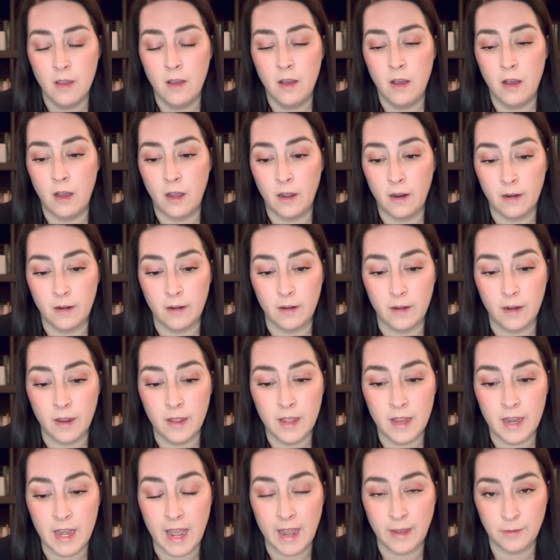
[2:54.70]
are
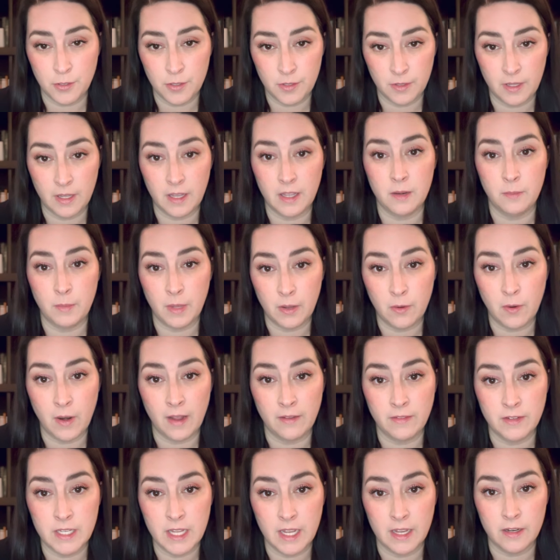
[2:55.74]
naturally going to be
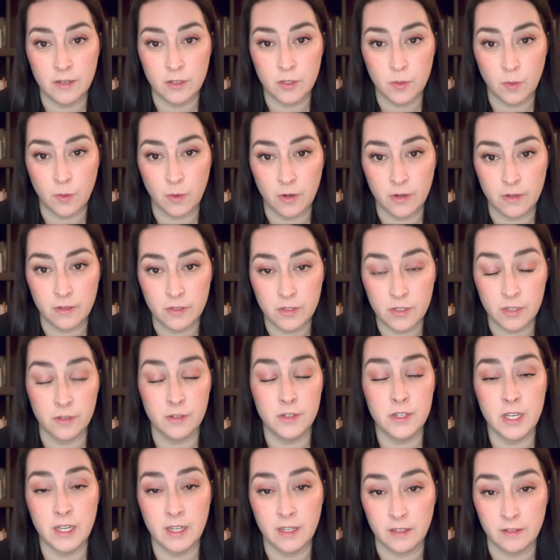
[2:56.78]
gravitated toward
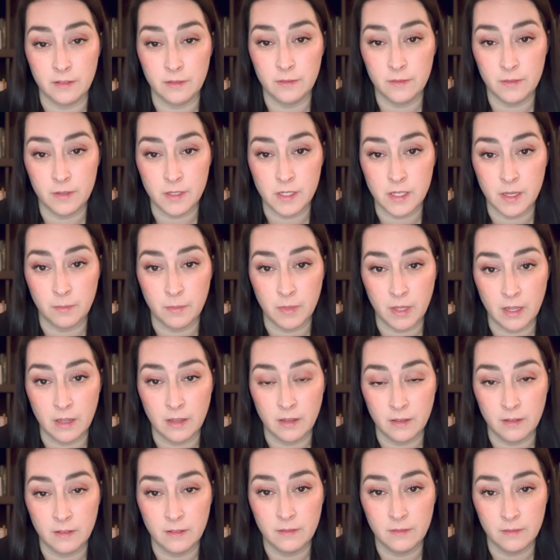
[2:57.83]
searching for something,
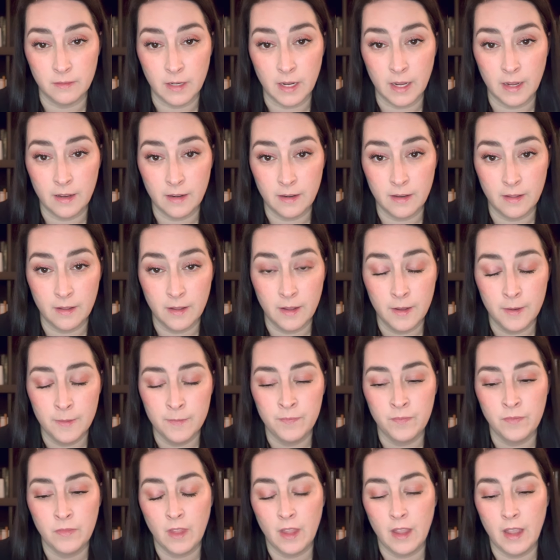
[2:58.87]
right?
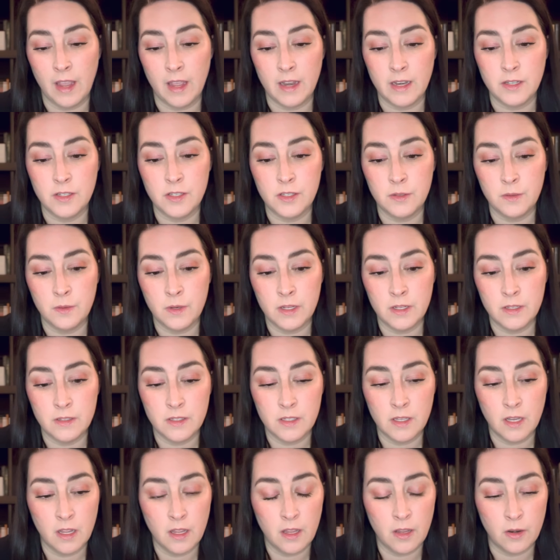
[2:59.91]
And as soon
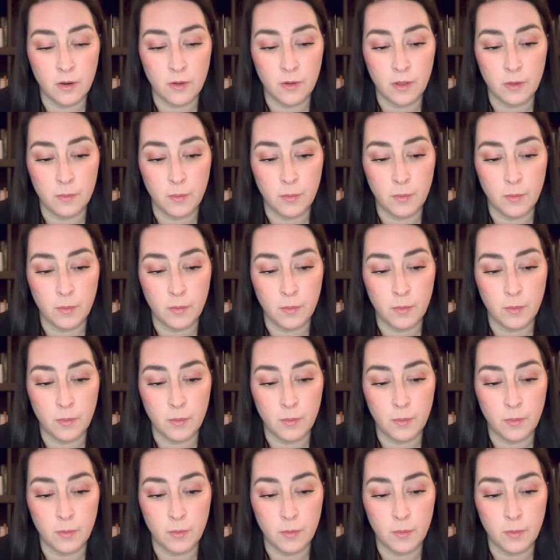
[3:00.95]
as, you know, you